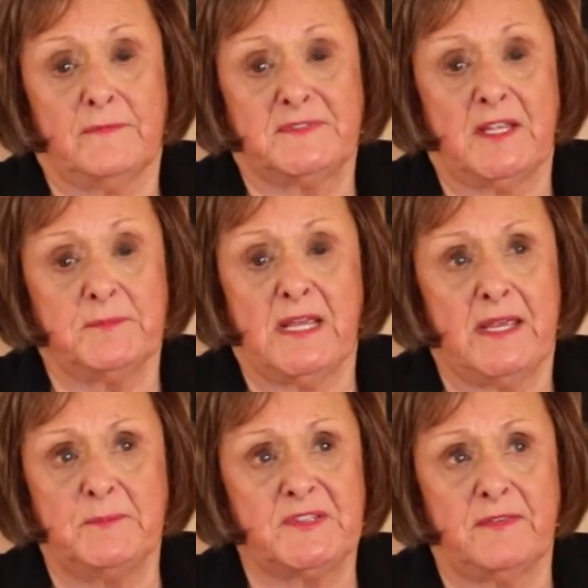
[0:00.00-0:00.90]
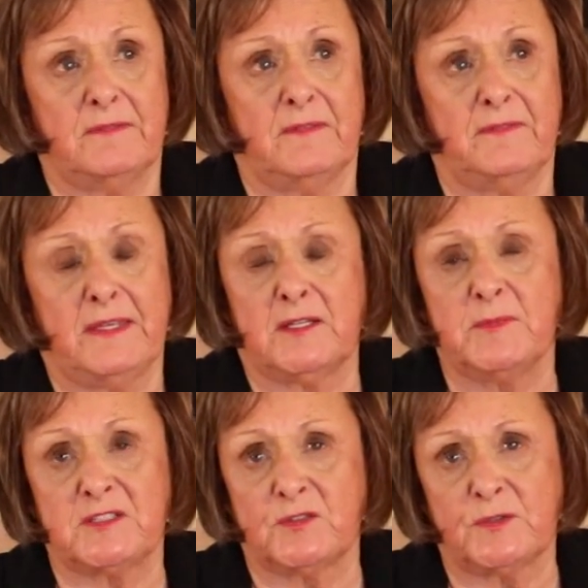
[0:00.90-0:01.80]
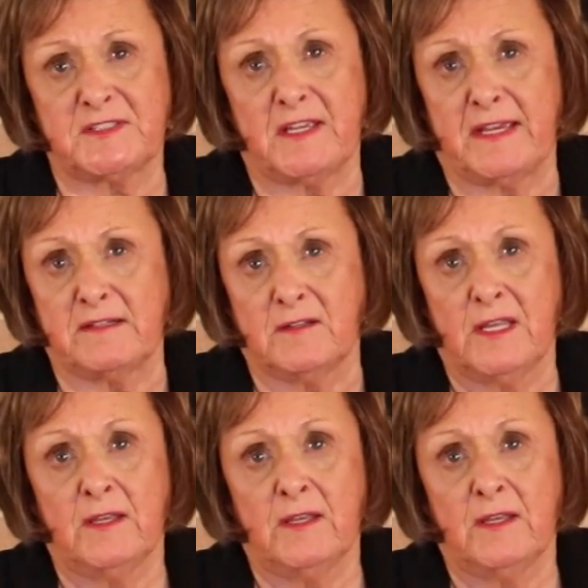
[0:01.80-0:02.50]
sometimes they commit suicide.